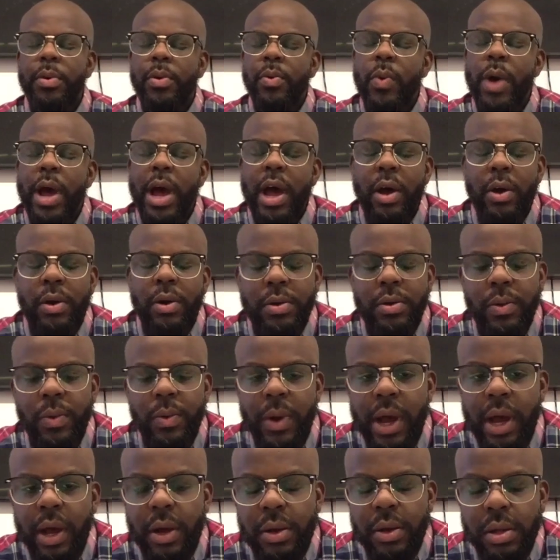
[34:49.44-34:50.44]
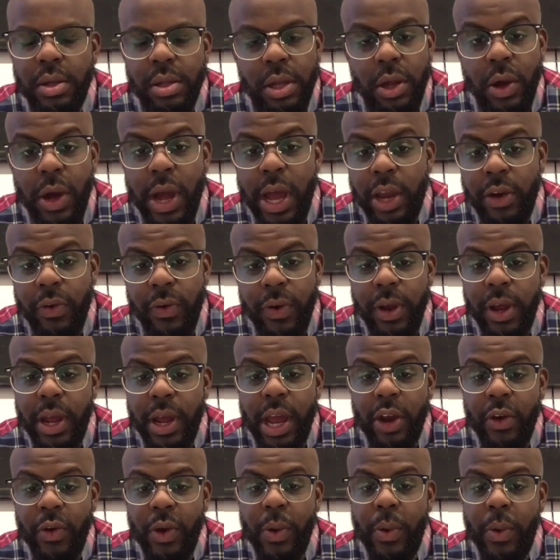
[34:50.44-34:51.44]
Wow. No, I
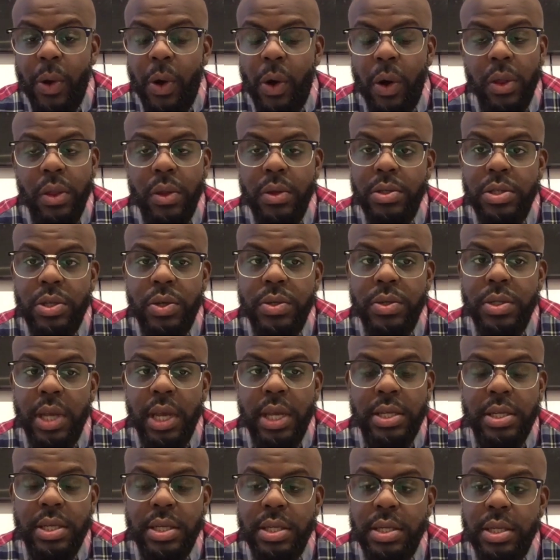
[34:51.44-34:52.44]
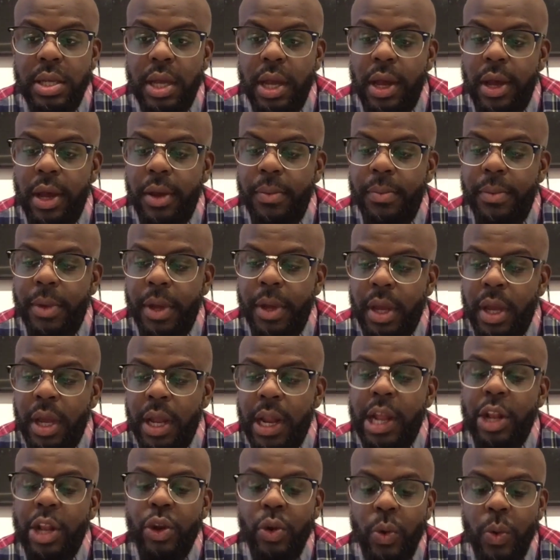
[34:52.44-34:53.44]
agree with all those use cases. And
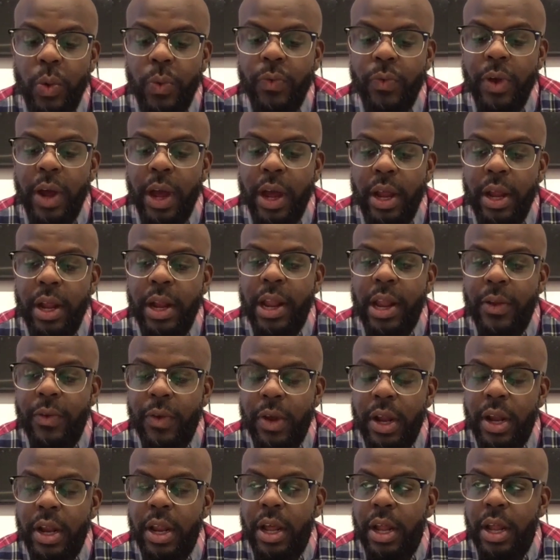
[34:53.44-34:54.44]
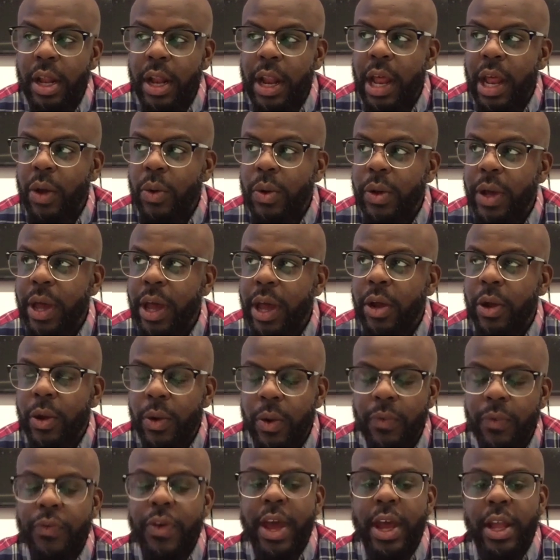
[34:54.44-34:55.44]
I will echo the
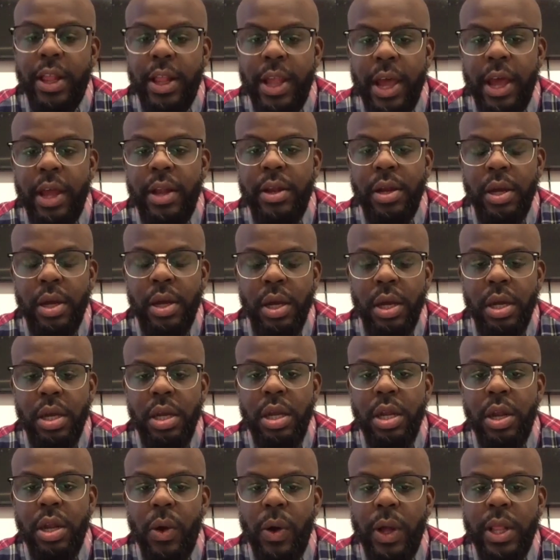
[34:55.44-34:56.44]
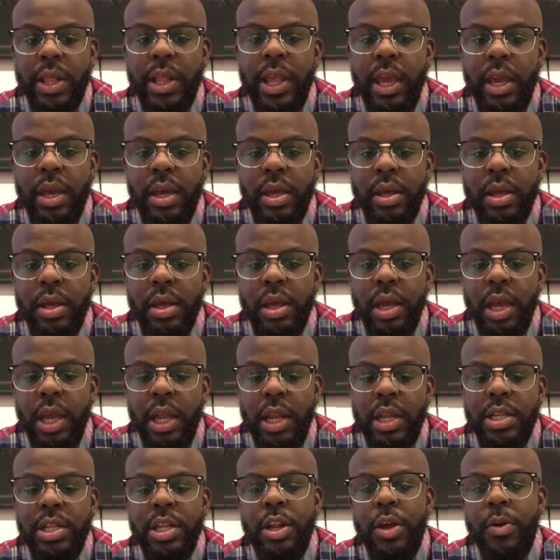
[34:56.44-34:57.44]
fact that, I think
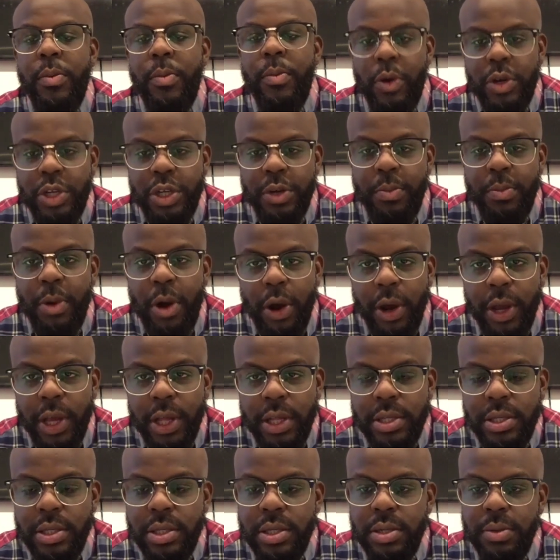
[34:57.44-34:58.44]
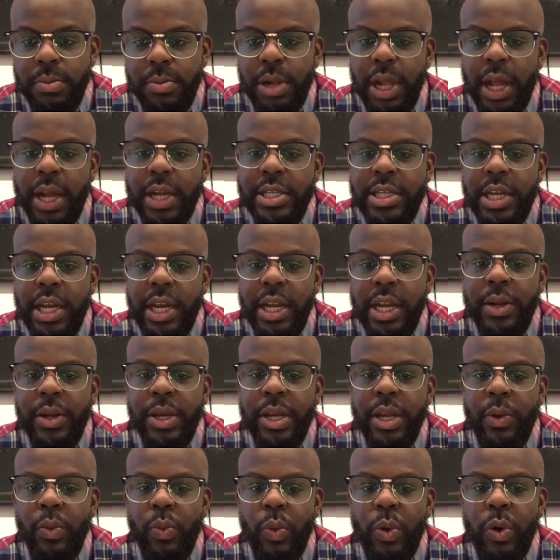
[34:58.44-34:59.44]
in the emerging markets, blockchain
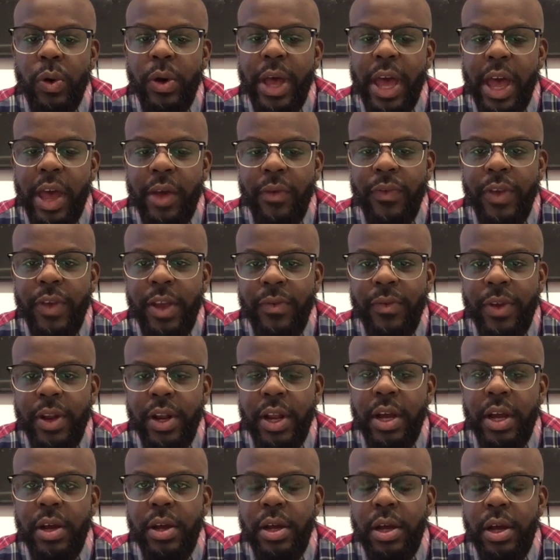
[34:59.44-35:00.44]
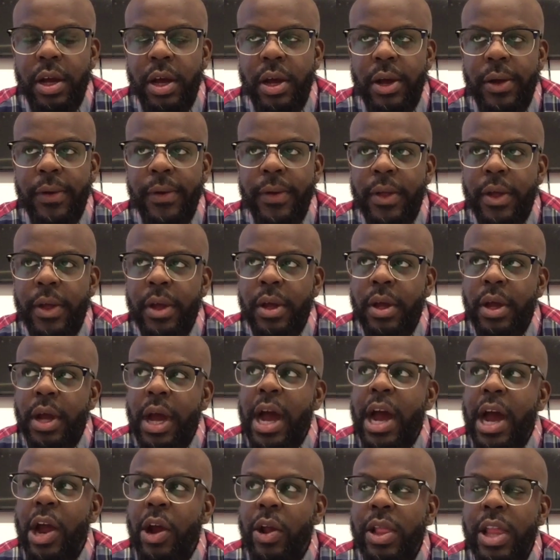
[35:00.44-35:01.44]
will have even a
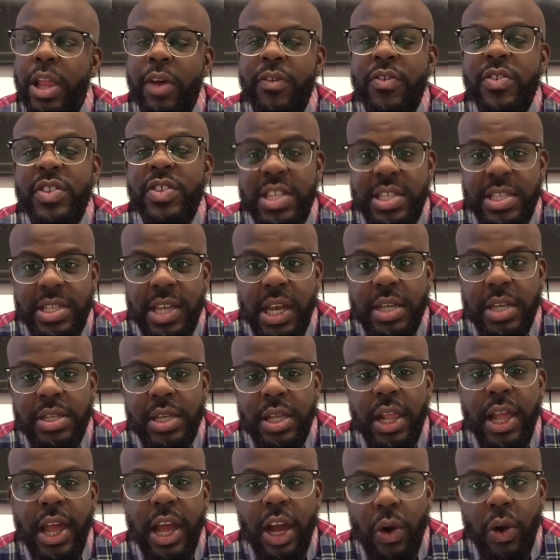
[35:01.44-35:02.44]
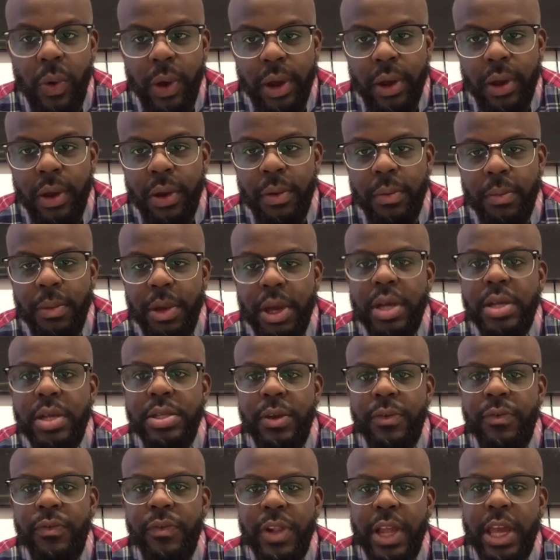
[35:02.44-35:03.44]
higher level of success and a lot quicker because
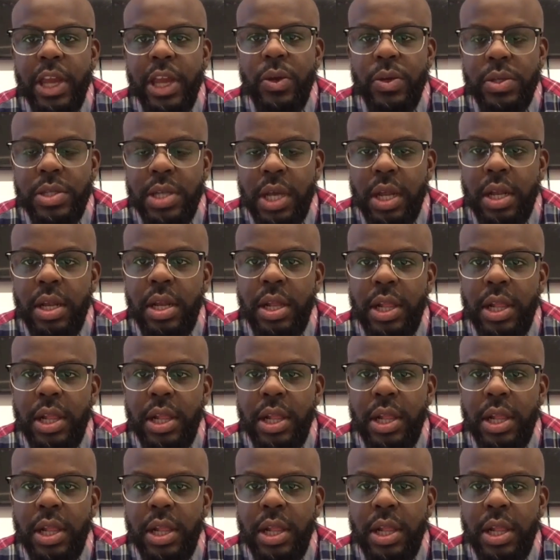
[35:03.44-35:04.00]
of, like you said, the